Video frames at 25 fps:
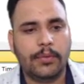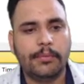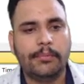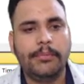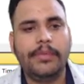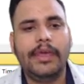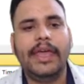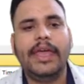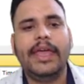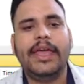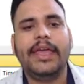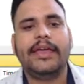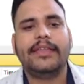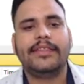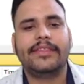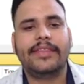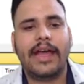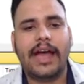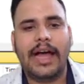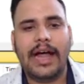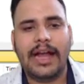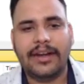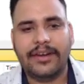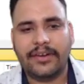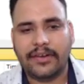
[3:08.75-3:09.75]
make
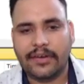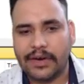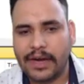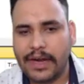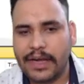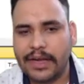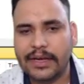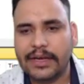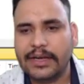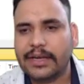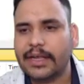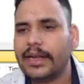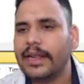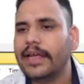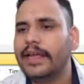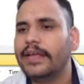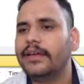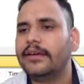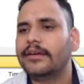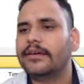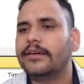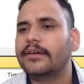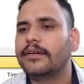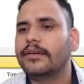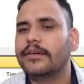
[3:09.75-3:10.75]
that trunk
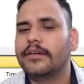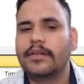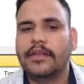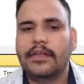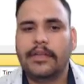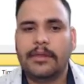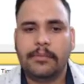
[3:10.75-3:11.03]
link